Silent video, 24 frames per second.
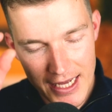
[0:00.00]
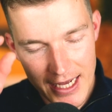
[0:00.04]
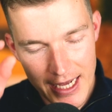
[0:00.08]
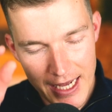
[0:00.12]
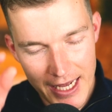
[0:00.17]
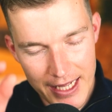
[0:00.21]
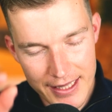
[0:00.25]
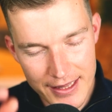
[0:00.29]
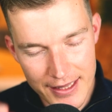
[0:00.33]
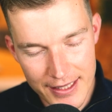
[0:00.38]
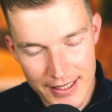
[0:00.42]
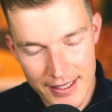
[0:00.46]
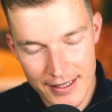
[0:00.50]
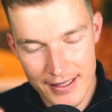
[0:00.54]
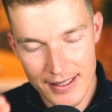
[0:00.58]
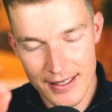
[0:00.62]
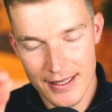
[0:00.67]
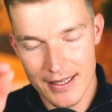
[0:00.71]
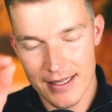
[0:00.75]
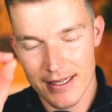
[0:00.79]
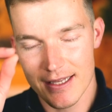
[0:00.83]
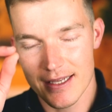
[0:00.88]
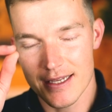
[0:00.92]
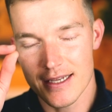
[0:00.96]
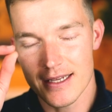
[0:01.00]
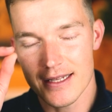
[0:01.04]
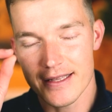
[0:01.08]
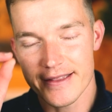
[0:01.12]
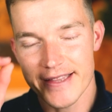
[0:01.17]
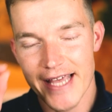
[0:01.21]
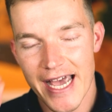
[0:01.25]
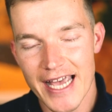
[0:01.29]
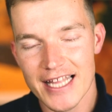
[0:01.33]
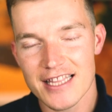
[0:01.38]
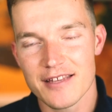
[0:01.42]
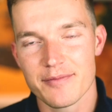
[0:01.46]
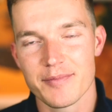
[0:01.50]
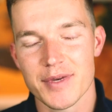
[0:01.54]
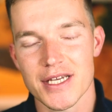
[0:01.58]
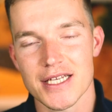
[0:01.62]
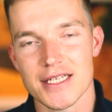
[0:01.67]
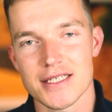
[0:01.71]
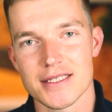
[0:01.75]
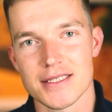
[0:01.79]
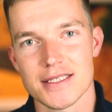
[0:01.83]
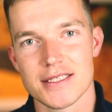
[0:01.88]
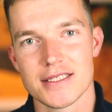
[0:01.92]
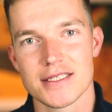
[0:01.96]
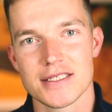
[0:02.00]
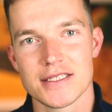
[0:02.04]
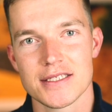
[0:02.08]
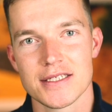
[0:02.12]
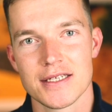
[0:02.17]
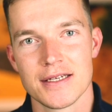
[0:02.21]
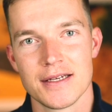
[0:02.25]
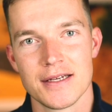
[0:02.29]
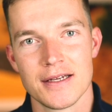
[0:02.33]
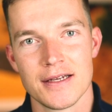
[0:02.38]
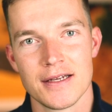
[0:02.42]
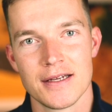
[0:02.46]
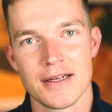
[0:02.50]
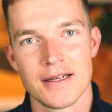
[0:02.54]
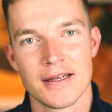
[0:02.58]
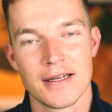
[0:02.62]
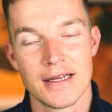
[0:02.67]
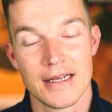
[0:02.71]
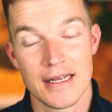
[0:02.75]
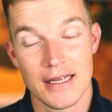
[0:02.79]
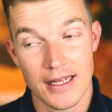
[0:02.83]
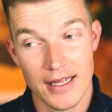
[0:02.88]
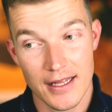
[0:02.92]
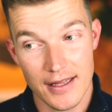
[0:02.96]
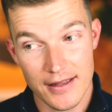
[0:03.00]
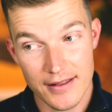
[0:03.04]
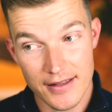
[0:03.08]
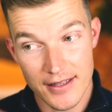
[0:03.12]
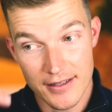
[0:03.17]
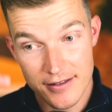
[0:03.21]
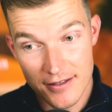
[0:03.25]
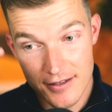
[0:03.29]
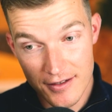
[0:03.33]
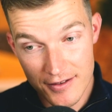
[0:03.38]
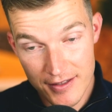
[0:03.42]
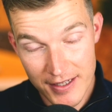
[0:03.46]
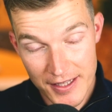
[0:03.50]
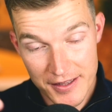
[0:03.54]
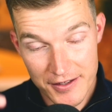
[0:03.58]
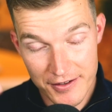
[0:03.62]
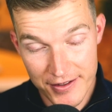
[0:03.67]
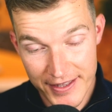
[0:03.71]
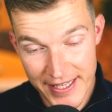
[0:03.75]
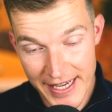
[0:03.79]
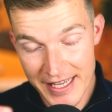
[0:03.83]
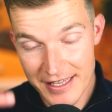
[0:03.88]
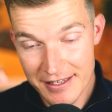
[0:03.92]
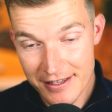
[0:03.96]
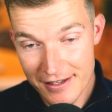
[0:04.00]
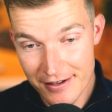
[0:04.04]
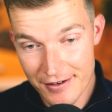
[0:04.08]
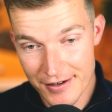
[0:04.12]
And that means that you need to take